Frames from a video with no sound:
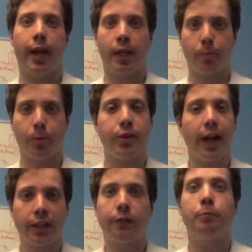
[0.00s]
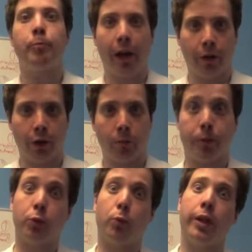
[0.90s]
and the protective barrier
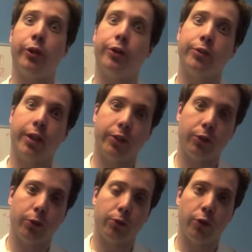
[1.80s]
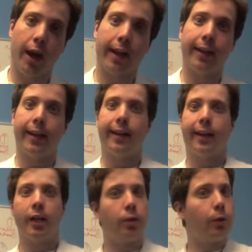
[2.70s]
between your intestinal tract
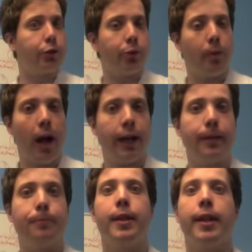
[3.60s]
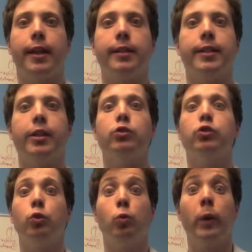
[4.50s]
and the rest of your body, tends
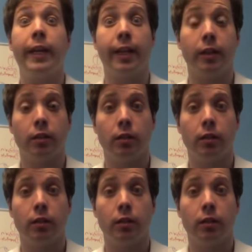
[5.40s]
to weaken,